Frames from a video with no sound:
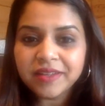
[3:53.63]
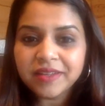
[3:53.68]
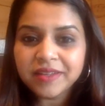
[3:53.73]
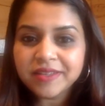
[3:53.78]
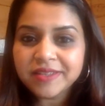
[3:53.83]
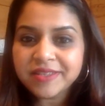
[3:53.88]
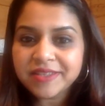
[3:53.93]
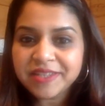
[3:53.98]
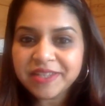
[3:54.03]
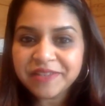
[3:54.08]

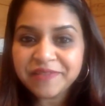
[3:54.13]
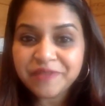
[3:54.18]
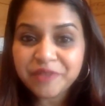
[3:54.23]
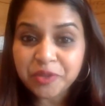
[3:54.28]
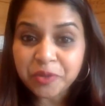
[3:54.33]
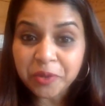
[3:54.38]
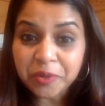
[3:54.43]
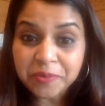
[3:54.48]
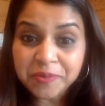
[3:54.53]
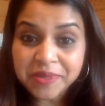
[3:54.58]
Steve
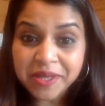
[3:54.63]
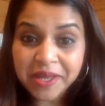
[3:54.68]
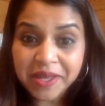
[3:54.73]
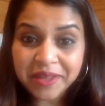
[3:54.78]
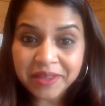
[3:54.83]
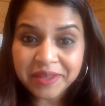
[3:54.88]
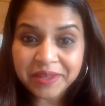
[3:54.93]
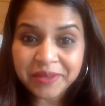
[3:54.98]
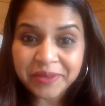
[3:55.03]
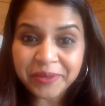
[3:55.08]
Jobs had
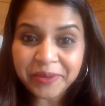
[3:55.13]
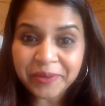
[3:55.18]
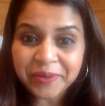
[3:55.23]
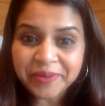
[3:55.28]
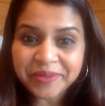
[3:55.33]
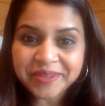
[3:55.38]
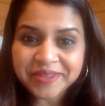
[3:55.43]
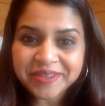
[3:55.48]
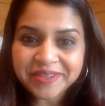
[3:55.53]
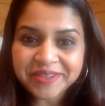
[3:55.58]
the
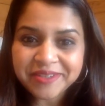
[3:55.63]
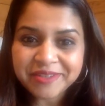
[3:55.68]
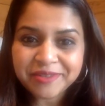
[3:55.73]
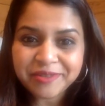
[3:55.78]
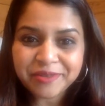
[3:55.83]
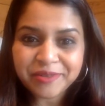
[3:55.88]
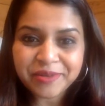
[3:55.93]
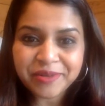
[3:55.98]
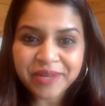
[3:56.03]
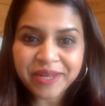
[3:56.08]
thought to
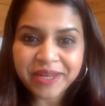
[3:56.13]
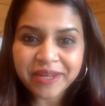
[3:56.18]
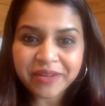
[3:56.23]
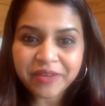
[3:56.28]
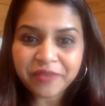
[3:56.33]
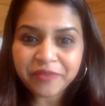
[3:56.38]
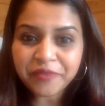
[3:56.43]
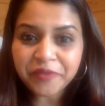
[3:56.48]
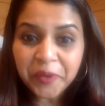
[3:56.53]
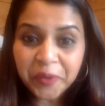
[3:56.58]
create a
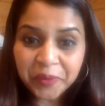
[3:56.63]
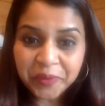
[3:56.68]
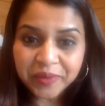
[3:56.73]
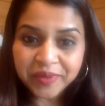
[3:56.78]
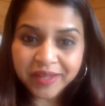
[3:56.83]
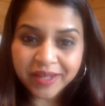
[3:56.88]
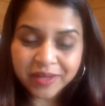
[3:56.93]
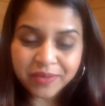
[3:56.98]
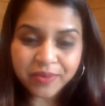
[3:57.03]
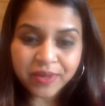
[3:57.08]
phone
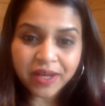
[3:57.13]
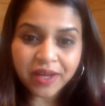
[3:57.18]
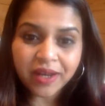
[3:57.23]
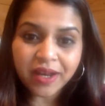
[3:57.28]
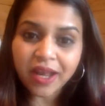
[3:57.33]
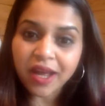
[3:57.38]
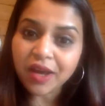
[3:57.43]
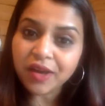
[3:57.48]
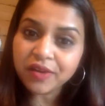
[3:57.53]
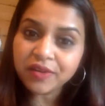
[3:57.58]
that will
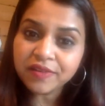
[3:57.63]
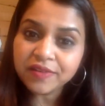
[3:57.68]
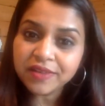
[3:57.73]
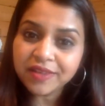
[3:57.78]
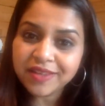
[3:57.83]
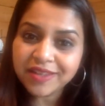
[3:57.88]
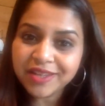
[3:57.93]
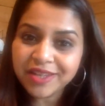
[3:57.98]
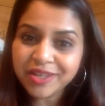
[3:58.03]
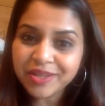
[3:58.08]
allow
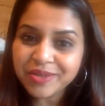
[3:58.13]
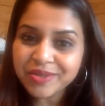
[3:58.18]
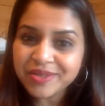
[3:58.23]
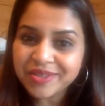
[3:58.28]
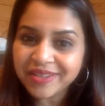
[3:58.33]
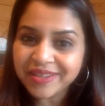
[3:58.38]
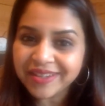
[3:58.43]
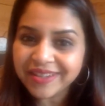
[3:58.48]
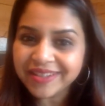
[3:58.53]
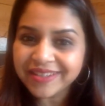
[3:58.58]
the
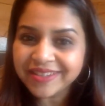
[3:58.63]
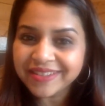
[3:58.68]
user